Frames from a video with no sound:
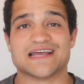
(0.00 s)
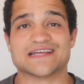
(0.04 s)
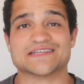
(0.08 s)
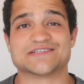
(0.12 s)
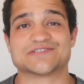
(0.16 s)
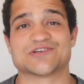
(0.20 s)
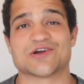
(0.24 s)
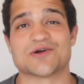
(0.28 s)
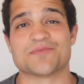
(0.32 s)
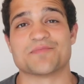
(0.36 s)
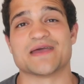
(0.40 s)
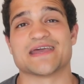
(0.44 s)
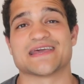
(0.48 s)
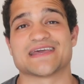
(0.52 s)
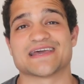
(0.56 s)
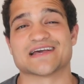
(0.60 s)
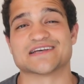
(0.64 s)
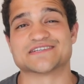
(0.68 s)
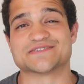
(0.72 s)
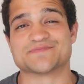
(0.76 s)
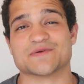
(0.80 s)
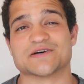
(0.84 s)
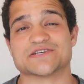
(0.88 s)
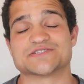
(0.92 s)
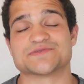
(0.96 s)
and start making
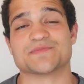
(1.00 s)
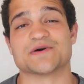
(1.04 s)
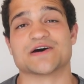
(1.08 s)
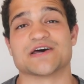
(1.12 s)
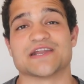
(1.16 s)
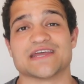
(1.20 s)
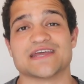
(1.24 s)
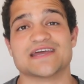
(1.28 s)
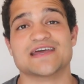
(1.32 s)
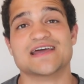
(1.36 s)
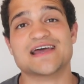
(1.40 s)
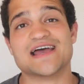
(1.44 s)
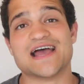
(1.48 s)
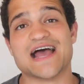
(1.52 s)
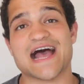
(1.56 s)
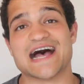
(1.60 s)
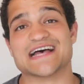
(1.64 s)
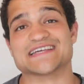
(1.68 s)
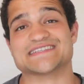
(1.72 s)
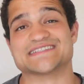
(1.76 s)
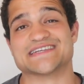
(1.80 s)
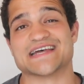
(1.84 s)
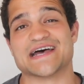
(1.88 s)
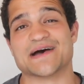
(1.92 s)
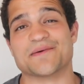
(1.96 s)
as much money
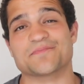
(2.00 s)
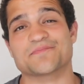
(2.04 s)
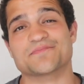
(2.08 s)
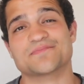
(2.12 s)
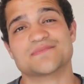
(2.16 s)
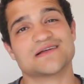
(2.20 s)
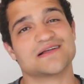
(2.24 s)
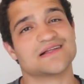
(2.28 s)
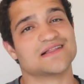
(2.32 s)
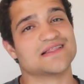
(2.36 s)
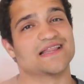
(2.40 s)
as them.